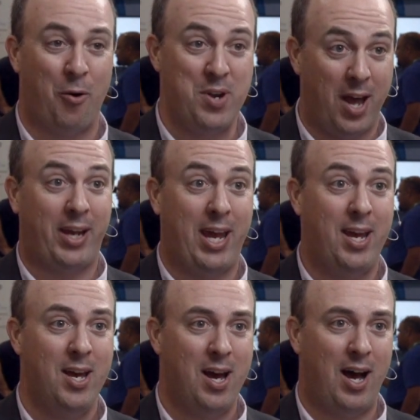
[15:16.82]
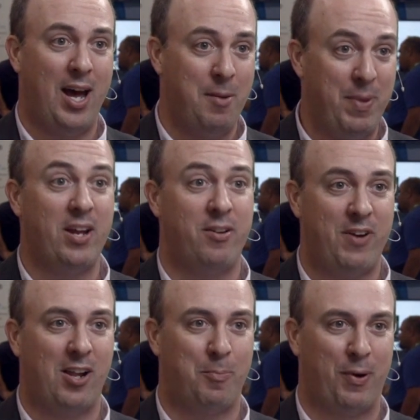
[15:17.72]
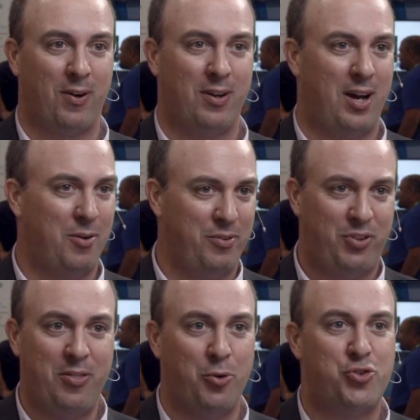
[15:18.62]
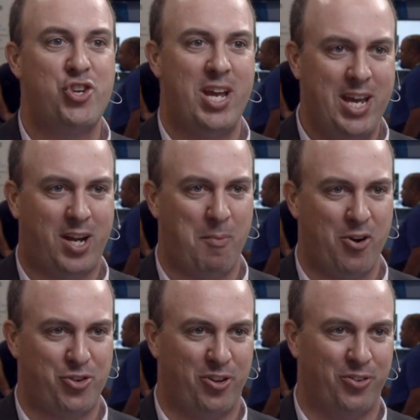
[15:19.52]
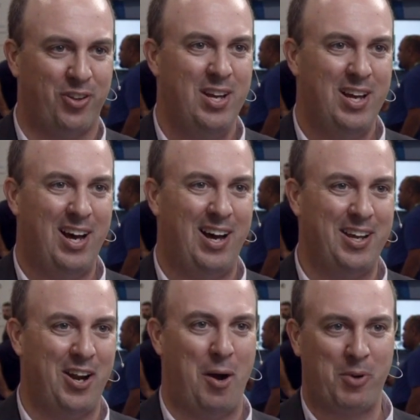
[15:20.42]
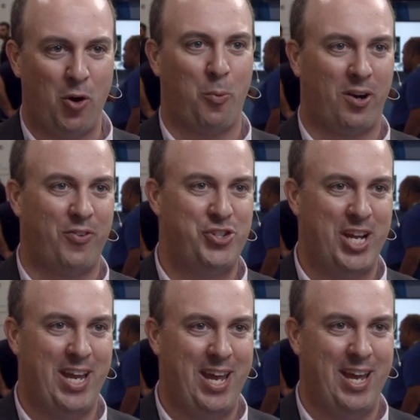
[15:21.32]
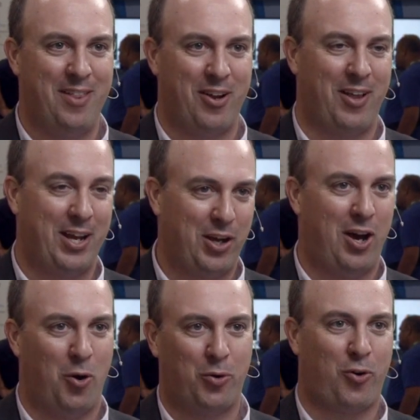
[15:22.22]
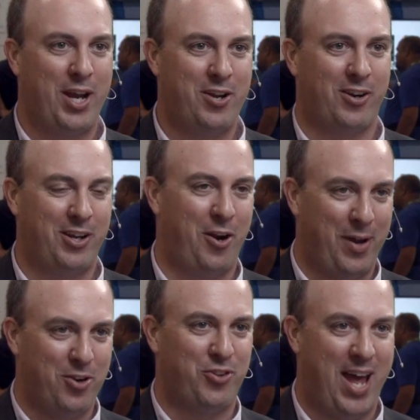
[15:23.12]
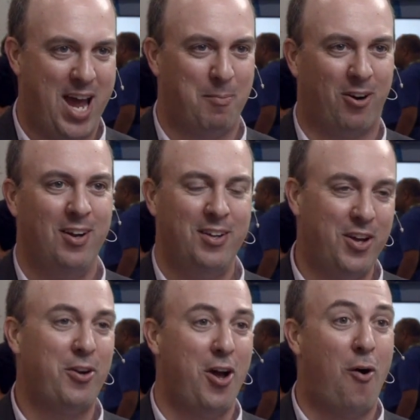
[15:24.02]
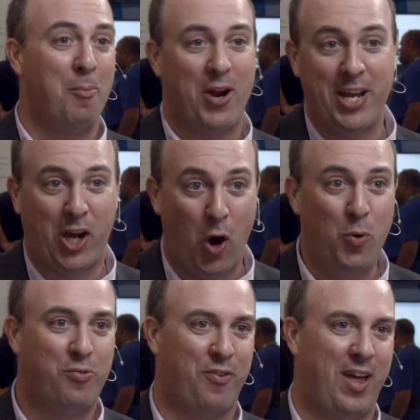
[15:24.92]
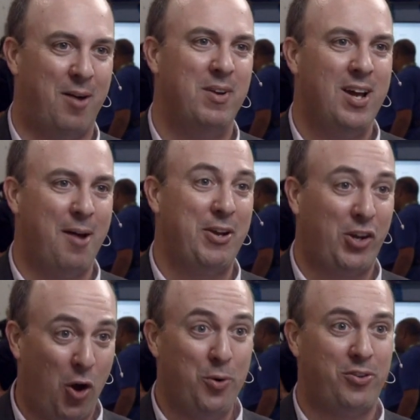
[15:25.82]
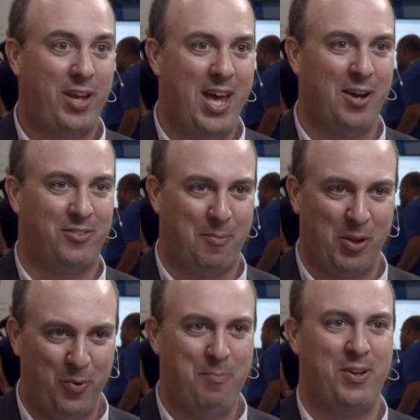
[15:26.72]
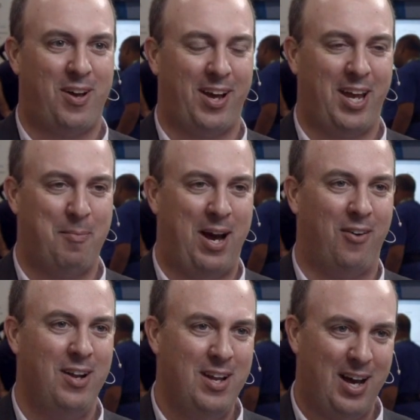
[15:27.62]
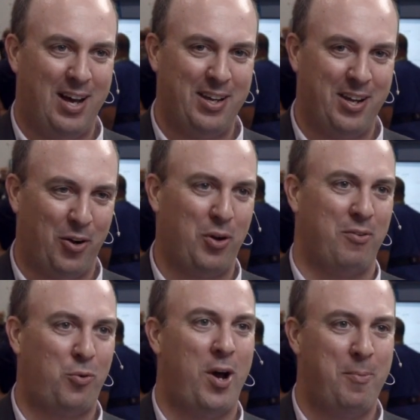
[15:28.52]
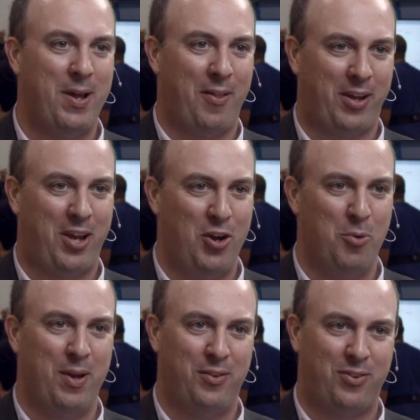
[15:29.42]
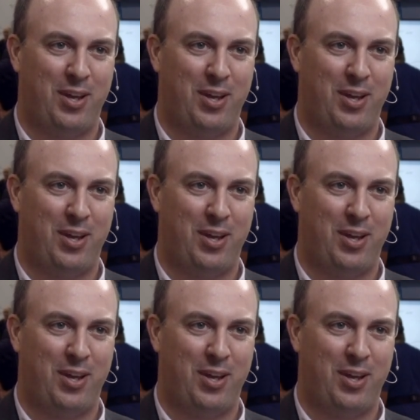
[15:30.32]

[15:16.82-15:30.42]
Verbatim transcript: Nike and be a developer. We've seen those GE commercials, I'm going to work for GE, and they're like, oh, great, you're, here's a hammer. No, no, no, I'm writing code for them. I mean, code is king, something we've been talking about quite a bit on theCUBE is